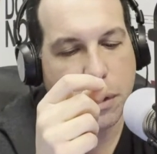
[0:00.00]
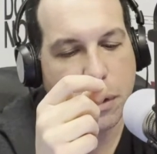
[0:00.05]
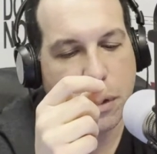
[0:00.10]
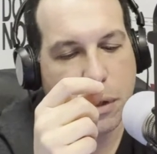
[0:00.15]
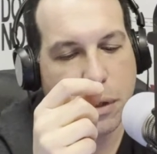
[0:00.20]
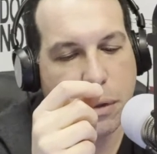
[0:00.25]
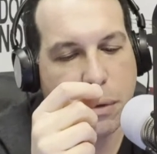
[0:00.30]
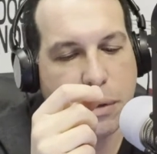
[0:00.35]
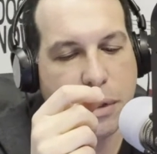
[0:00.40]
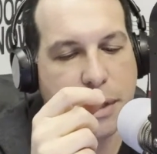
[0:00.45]

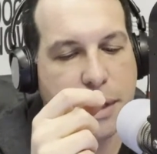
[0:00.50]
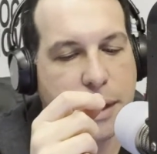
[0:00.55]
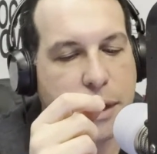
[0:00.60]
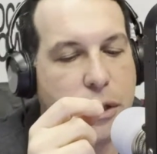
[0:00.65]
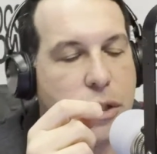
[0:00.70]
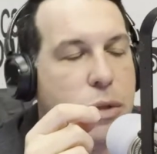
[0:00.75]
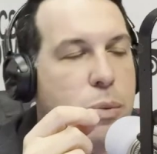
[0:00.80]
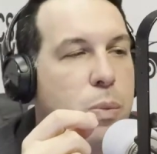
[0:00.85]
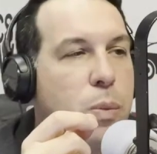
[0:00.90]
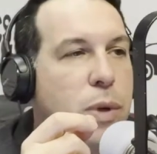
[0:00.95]
you
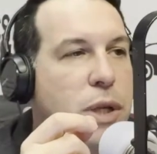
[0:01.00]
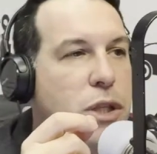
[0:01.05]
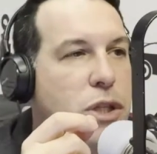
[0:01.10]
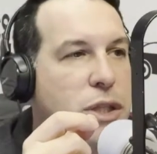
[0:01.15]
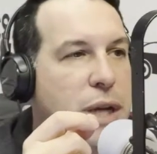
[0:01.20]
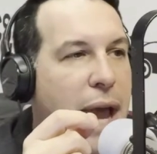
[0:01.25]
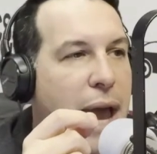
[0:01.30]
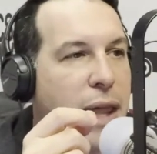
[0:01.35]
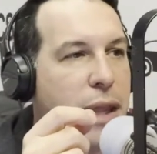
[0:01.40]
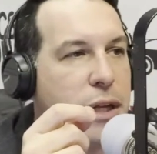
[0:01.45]
deal with
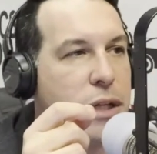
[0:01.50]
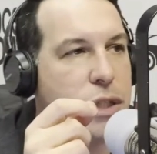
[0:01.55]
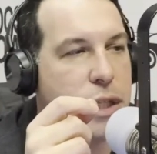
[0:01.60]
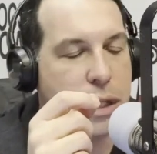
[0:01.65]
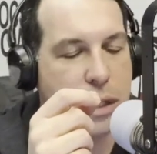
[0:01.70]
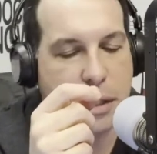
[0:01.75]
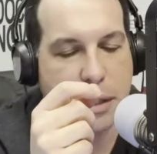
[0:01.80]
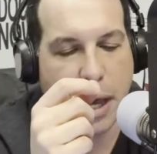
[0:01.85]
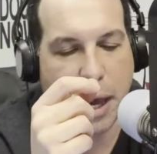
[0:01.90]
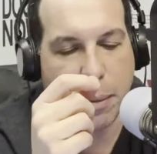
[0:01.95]

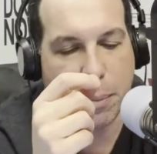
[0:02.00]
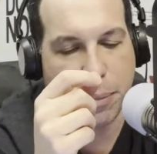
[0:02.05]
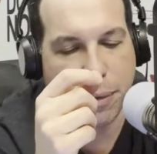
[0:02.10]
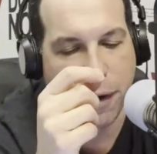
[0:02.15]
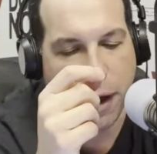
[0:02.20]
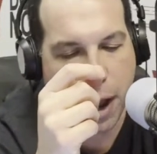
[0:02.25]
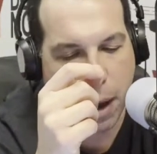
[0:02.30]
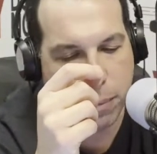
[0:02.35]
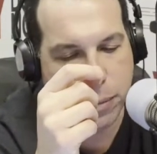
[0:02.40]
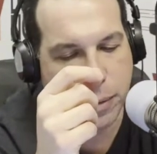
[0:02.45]
challenges and
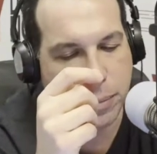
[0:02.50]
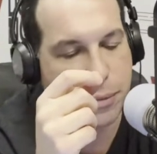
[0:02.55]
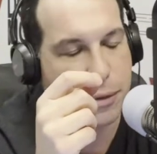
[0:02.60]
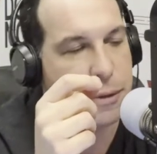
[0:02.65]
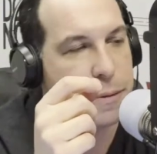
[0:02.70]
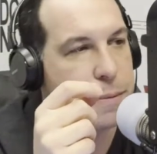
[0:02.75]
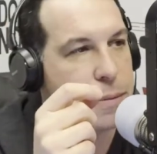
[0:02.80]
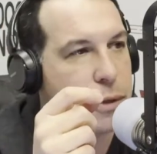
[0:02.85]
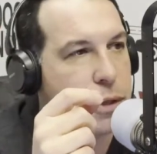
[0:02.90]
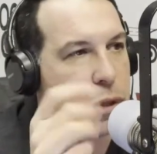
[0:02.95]

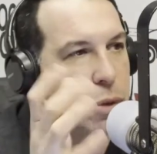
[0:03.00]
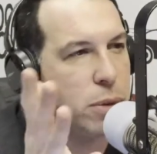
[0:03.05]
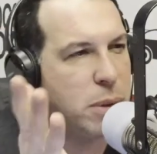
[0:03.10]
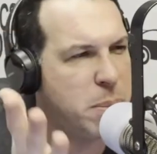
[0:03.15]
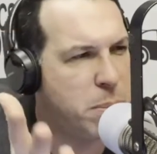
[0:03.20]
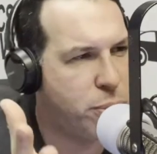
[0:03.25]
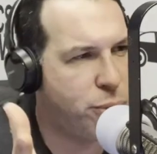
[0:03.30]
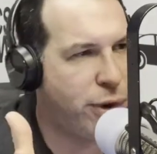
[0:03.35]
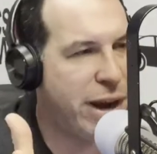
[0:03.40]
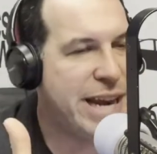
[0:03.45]
problems. You
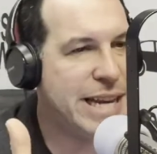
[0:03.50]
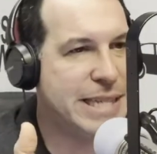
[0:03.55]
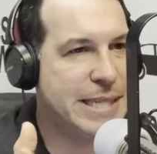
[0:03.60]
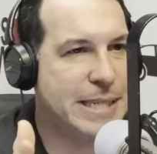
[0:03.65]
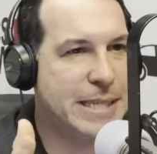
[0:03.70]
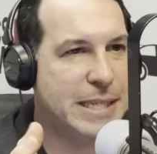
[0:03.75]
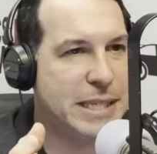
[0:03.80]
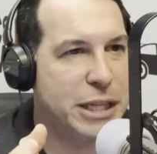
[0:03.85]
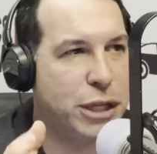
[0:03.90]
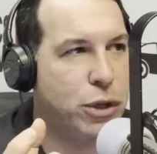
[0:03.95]

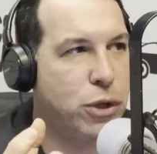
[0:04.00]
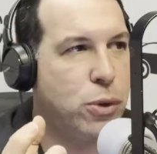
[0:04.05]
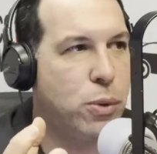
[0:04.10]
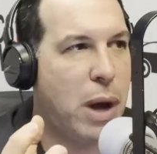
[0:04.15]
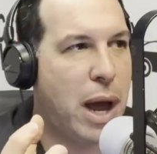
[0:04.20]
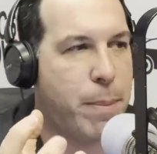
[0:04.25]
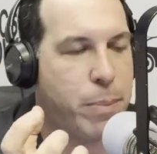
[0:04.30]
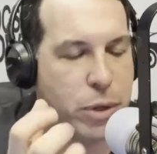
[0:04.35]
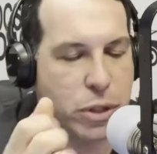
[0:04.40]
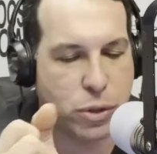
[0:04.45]
embrace new
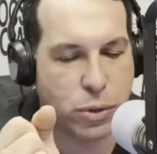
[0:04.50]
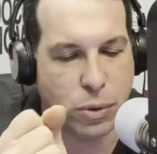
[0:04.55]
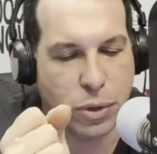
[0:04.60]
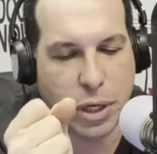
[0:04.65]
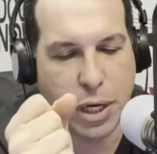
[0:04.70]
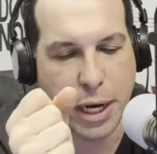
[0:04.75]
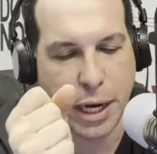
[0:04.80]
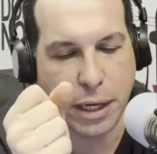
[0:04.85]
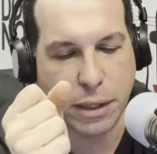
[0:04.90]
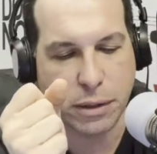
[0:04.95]

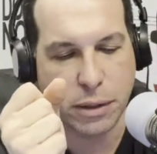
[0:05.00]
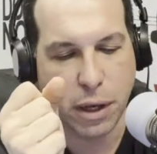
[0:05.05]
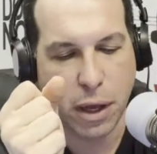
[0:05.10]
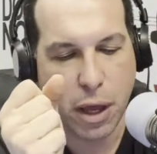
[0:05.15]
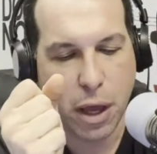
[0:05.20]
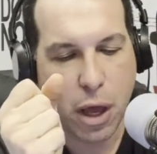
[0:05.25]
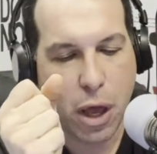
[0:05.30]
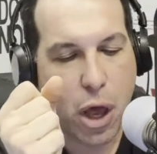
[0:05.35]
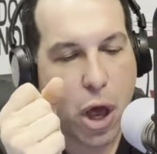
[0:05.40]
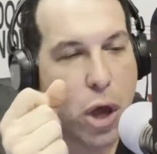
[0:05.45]
opportunities.
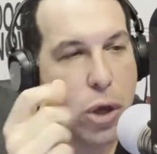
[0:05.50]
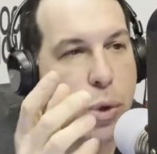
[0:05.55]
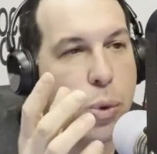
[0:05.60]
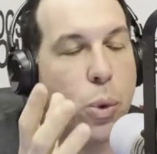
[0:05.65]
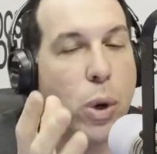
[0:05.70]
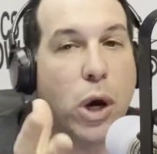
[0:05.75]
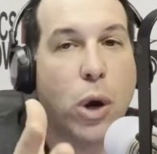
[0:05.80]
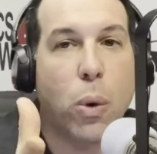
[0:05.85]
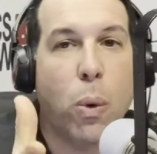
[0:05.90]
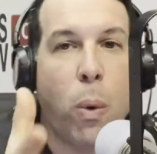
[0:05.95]

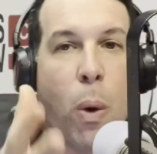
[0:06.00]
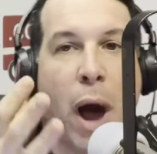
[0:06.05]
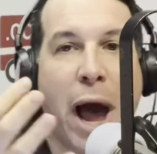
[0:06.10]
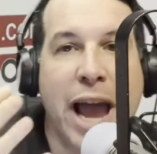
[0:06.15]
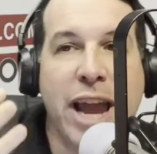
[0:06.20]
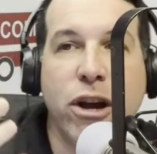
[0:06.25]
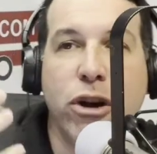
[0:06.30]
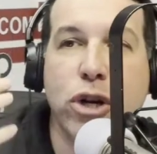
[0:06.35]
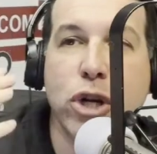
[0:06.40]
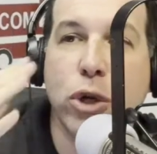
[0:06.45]
You
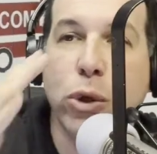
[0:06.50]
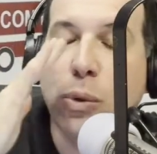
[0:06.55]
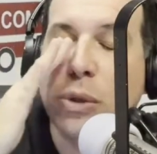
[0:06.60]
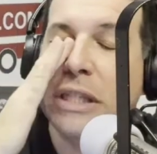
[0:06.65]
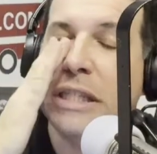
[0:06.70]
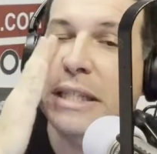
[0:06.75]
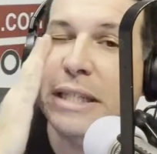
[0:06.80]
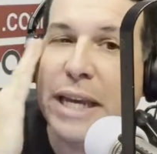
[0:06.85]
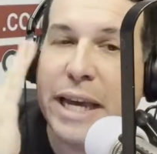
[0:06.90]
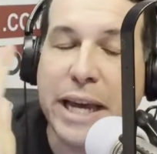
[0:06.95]
acquire new
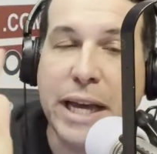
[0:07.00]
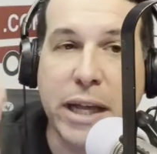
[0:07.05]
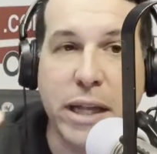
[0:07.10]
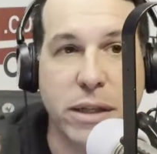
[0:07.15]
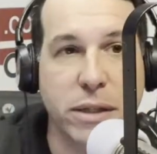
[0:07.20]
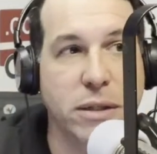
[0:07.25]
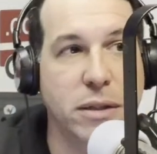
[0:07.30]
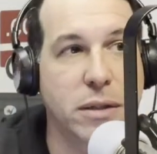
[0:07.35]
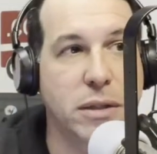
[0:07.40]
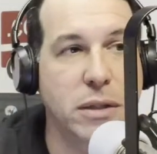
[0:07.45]

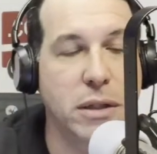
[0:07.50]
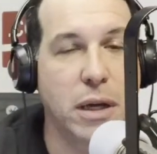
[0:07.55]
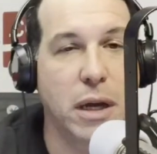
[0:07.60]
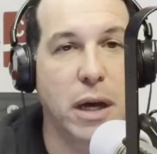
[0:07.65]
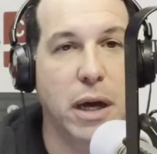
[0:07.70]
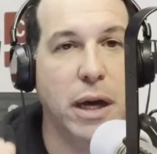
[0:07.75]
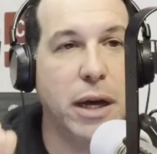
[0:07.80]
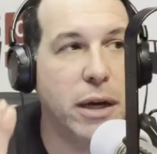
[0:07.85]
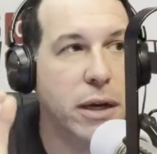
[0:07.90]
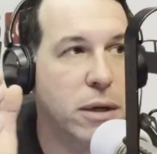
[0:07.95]
skills.
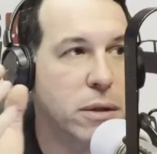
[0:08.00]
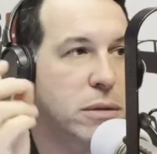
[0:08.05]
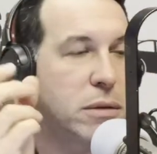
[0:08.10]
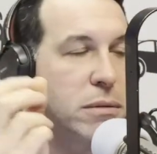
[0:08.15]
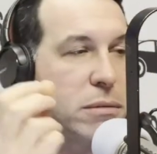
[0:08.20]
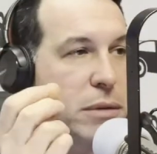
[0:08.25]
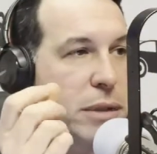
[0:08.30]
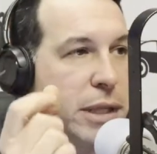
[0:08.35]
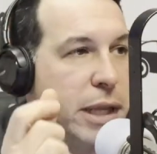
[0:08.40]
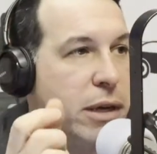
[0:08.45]

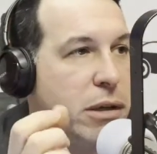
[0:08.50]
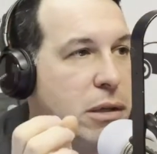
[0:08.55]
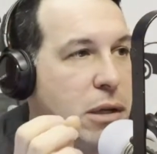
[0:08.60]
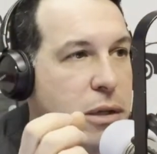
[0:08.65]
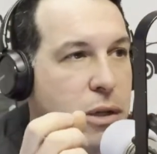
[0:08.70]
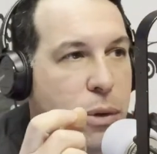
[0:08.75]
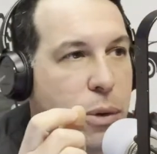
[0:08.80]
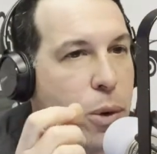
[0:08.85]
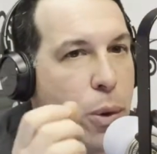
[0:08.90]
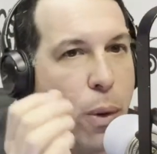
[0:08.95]
There
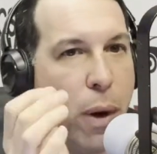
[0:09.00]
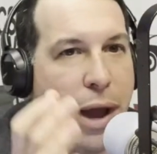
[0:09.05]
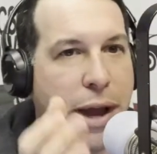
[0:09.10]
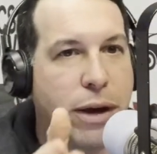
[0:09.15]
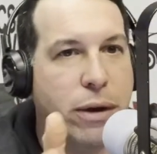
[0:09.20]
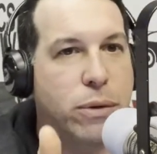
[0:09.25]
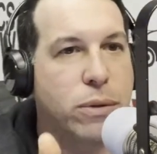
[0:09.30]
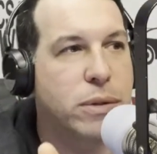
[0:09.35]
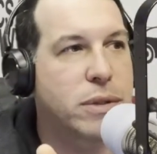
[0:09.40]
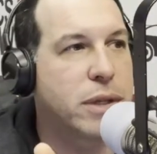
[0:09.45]
you
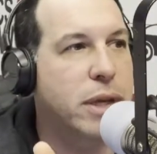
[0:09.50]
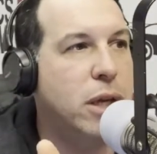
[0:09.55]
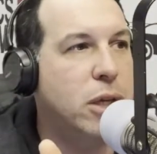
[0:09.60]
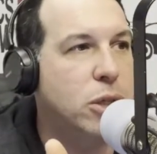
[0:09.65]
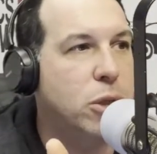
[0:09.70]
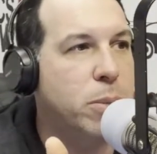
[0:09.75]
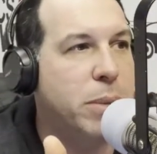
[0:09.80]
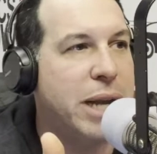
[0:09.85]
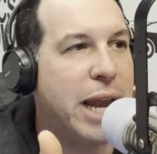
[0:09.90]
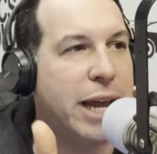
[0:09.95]
acquire new
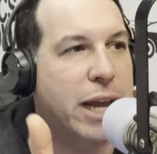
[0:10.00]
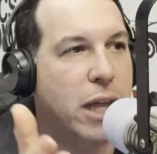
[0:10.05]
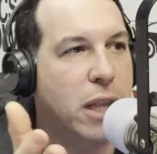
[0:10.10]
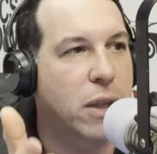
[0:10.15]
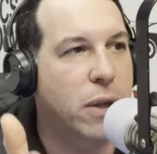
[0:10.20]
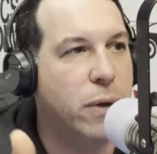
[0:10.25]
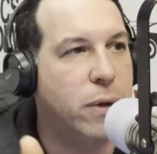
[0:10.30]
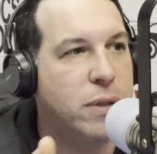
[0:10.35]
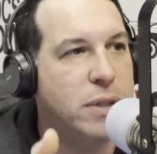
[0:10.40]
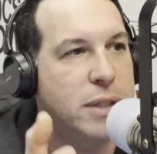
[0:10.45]
skills. You mean I
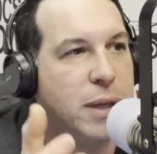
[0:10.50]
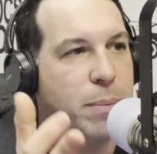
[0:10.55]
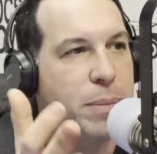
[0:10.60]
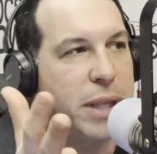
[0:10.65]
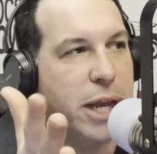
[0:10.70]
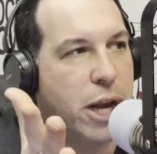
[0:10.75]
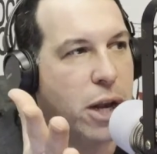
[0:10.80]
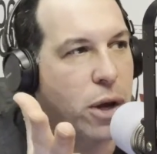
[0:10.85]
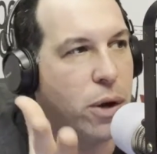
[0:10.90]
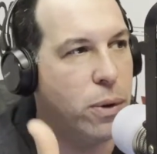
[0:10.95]
can learn
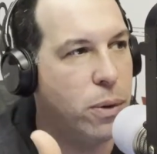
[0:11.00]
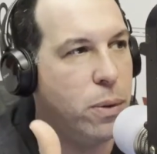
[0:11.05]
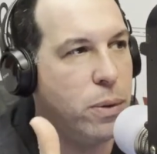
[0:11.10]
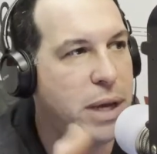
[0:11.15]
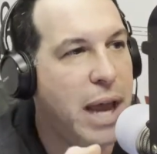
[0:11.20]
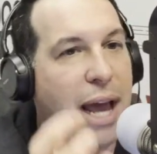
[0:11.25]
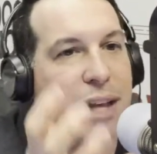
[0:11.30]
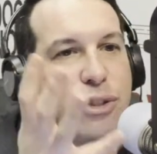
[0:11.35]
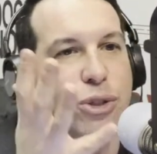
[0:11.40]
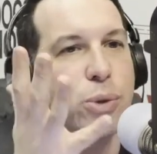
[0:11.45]
something new?
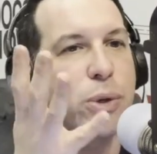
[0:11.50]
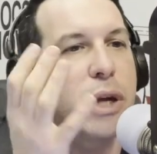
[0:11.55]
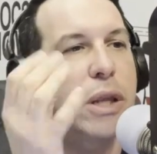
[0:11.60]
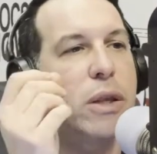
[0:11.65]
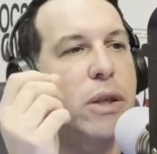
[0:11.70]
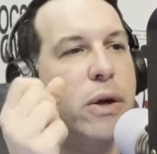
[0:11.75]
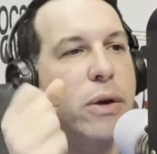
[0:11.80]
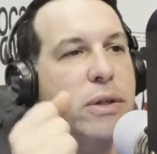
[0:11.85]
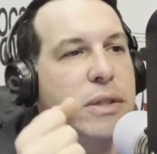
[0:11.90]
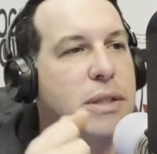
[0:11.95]
Yes, you
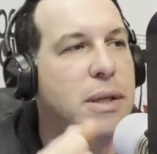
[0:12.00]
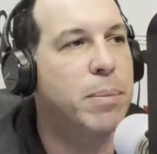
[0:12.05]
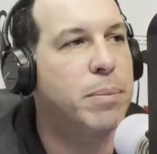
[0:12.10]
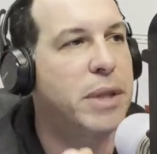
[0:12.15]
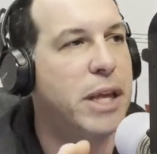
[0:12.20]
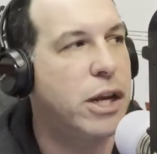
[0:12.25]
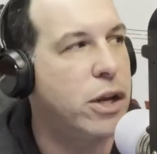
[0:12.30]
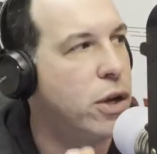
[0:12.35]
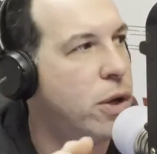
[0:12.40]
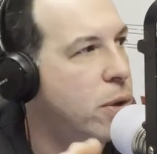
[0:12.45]
can learn
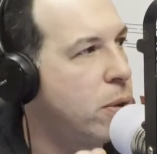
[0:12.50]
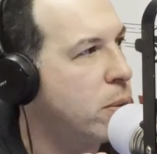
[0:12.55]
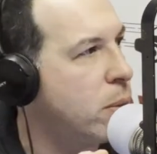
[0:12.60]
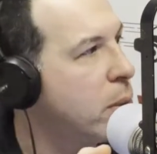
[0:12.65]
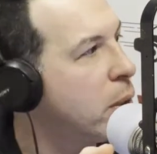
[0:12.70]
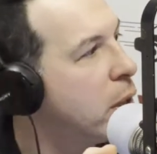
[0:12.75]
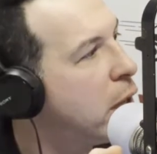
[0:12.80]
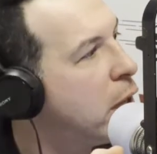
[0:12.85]
something new.